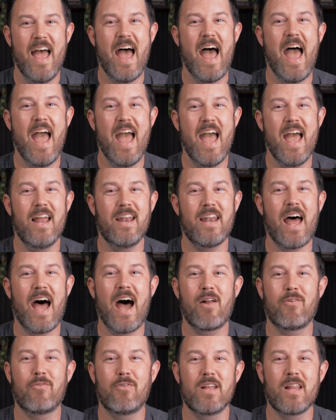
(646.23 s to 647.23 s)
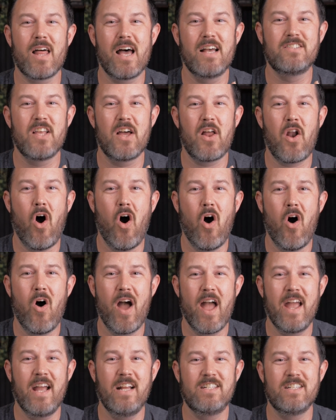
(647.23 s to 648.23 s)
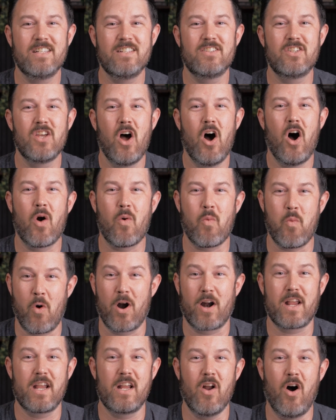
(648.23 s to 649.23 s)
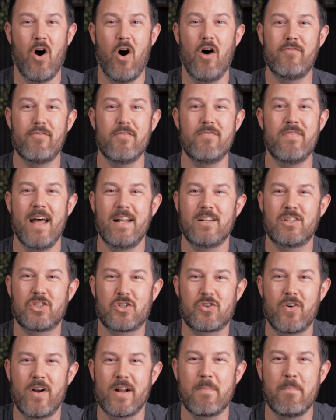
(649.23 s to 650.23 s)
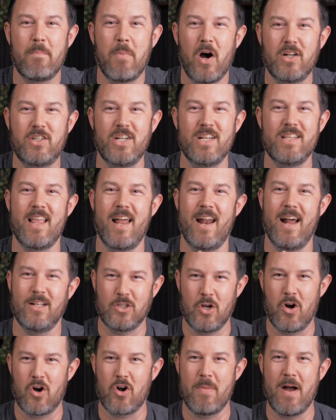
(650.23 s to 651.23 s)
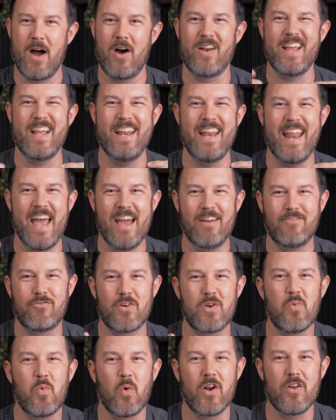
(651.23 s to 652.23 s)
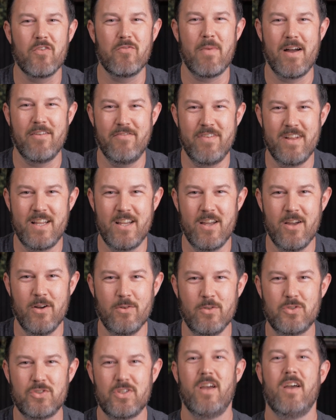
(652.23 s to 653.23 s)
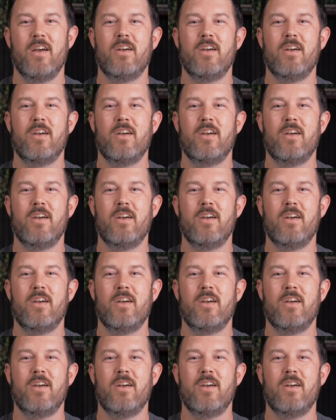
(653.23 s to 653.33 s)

and I realize that all agents are working off of that strict budget that I talk about in every one of my videos.